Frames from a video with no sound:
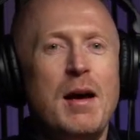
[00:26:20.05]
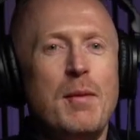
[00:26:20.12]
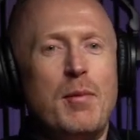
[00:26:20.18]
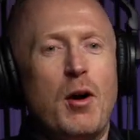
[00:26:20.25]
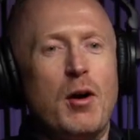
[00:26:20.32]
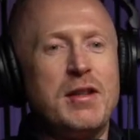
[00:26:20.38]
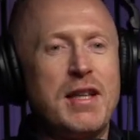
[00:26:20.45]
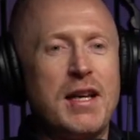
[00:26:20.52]
But
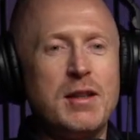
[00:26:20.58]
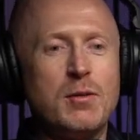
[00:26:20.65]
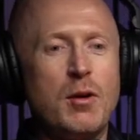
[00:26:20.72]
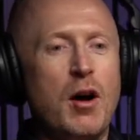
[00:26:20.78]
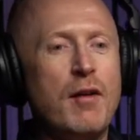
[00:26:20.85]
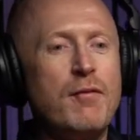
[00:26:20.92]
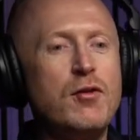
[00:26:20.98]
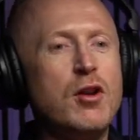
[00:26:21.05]
I say to her,
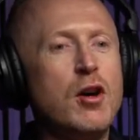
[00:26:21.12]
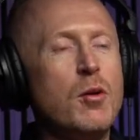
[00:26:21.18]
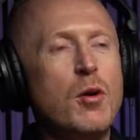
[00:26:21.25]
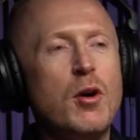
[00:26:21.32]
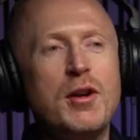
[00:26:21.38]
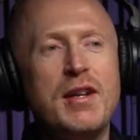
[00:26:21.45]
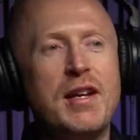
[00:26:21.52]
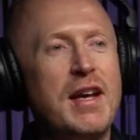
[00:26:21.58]
I have no
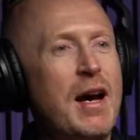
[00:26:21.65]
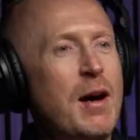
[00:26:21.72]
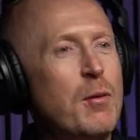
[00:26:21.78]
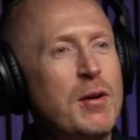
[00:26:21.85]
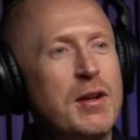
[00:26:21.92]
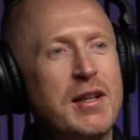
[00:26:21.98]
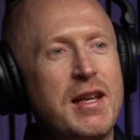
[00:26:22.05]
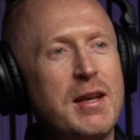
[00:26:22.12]
idea how we're
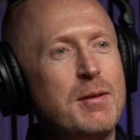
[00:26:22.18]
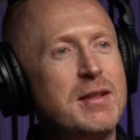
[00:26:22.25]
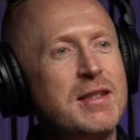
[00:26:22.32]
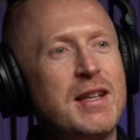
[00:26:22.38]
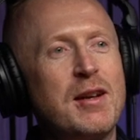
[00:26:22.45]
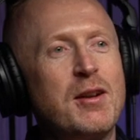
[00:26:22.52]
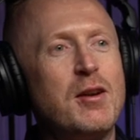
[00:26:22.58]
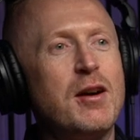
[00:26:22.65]
going to keep this
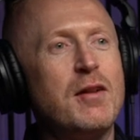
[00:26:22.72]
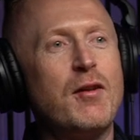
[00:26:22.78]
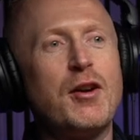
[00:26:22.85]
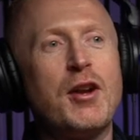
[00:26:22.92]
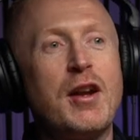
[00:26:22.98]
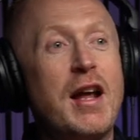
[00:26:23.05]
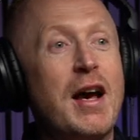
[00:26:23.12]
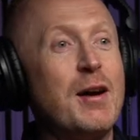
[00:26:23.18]
thing alive. I
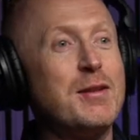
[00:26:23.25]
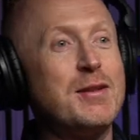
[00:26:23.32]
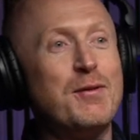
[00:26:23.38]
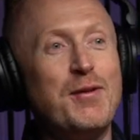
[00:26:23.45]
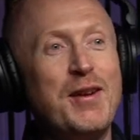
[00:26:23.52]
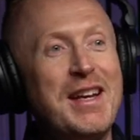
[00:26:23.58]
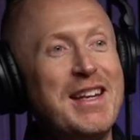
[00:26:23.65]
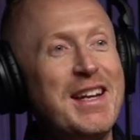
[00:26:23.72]
don't know how to
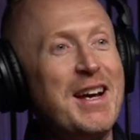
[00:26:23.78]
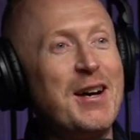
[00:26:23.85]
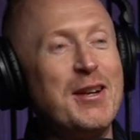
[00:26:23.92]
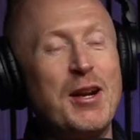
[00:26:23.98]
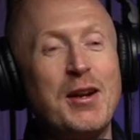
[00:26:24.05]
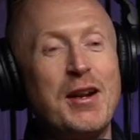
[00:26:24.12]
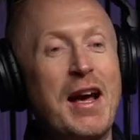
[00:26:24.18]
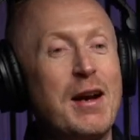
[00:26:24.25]
feed it. I
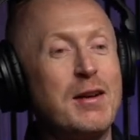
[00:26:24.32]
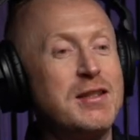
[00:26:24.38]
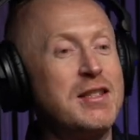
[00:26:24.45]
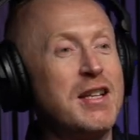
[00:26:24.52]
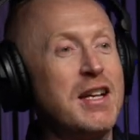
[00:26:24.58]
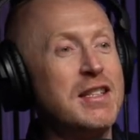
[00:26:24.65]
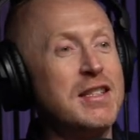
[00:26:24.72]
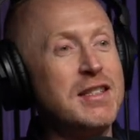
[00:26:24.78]
don't know how to
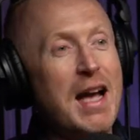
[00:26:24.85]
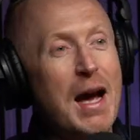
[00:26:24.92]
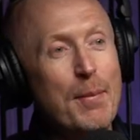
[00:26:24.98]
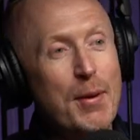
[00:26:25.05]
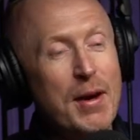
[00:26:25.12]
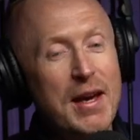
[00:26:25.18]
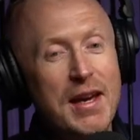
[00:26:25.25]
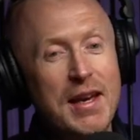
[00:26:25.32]
change its
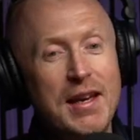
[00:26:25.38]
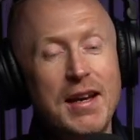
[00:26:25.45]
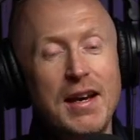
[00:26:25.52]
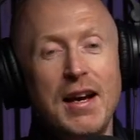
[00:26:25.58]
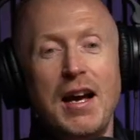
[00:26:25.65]
nappy.